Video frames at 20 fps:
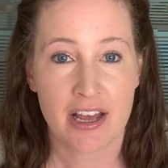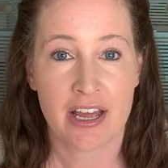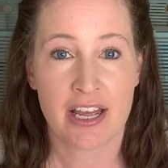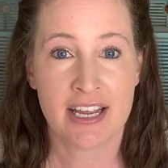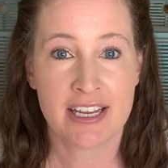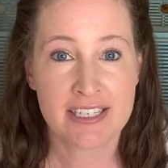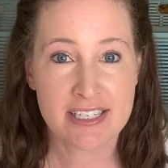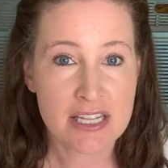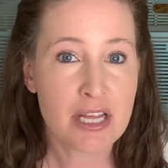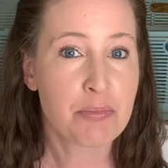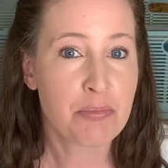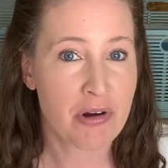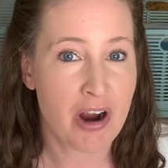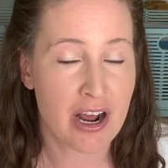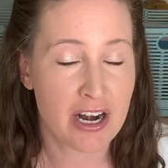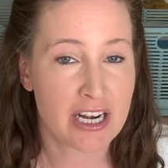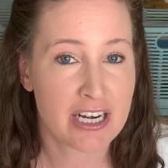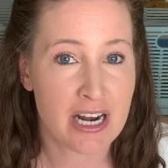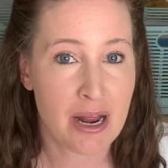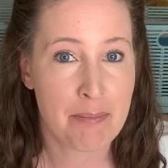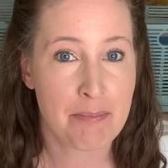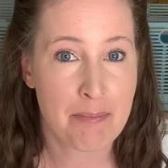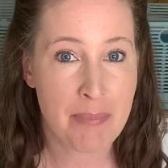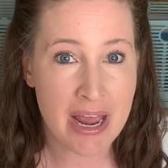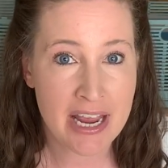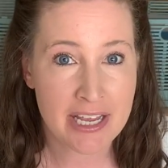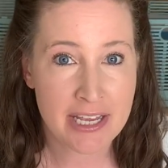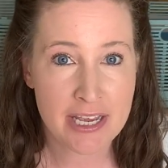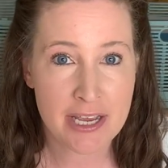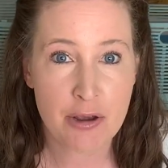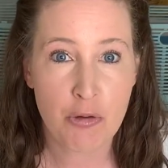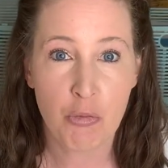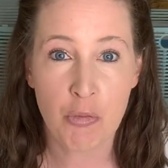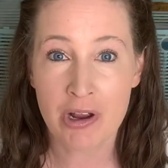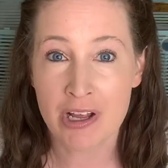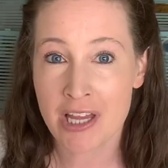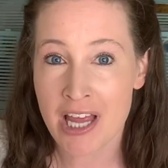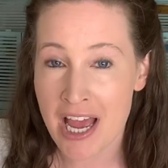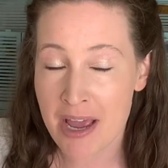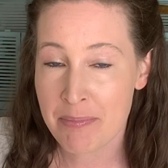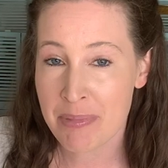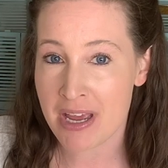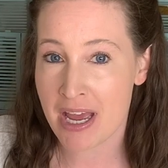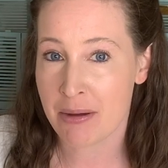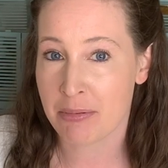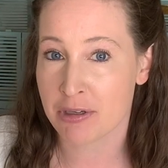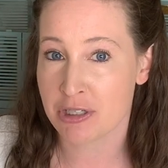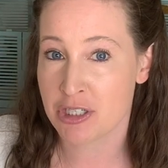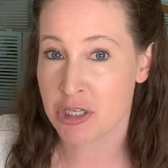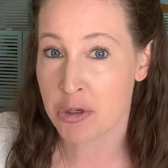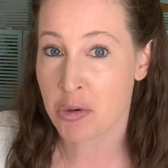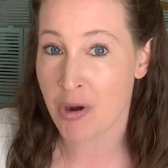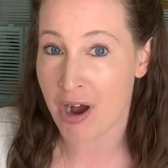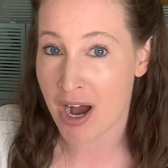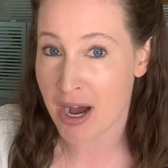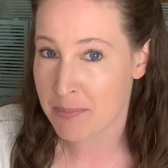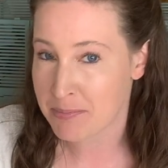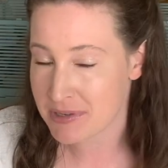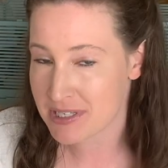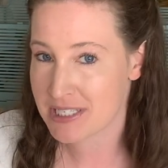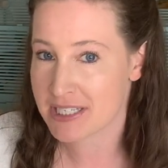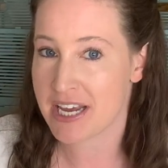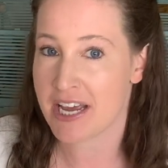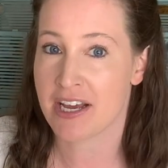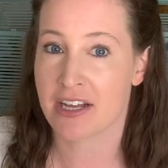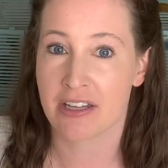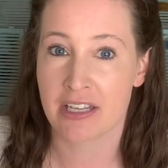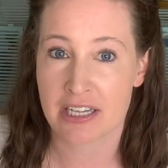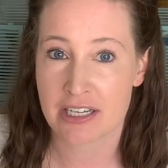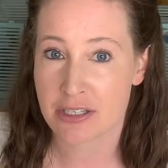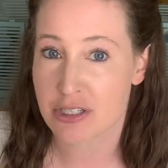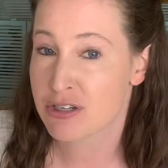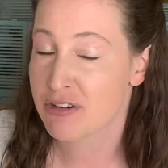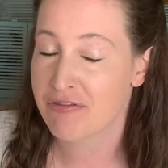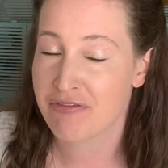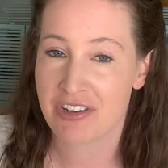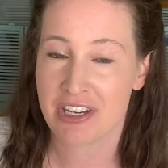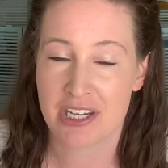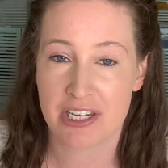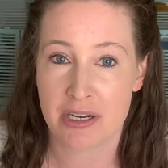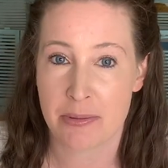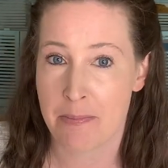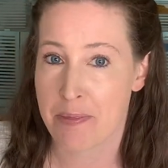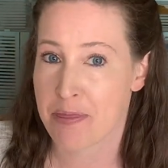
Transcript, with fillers: is the product I'm making, will I be able to upscale it to feed